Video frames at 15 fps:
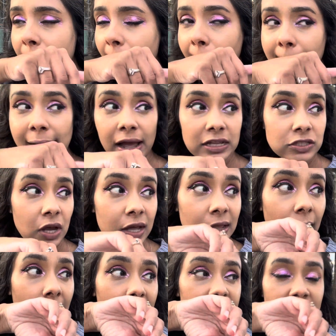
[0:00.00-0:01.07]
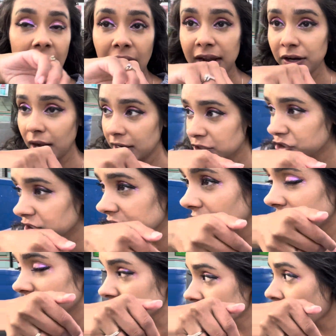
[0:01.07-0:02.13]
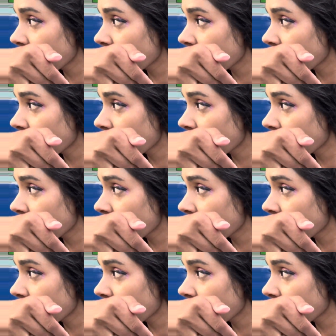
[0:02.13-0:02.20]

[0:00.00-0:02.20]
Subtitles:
yeah, so I have higher energy levels.